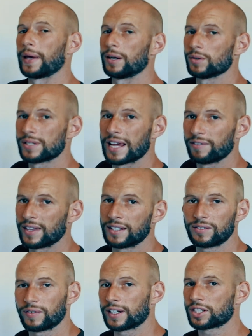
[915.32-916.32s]
panels have
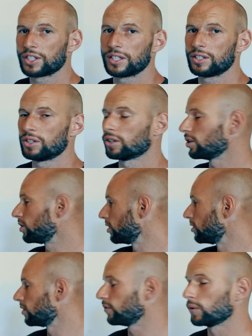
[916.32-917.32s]
this function. You can
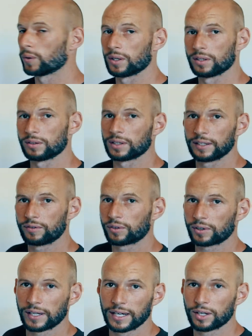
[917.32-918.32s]
choose if you want
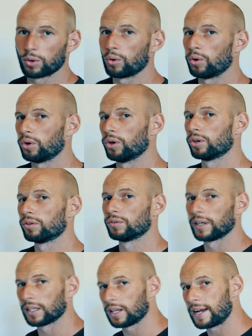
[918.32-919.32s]
infrared or
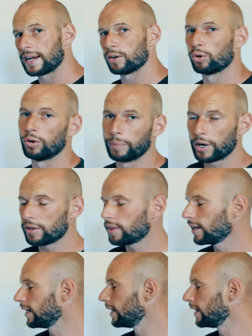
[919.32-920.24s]
red light or both.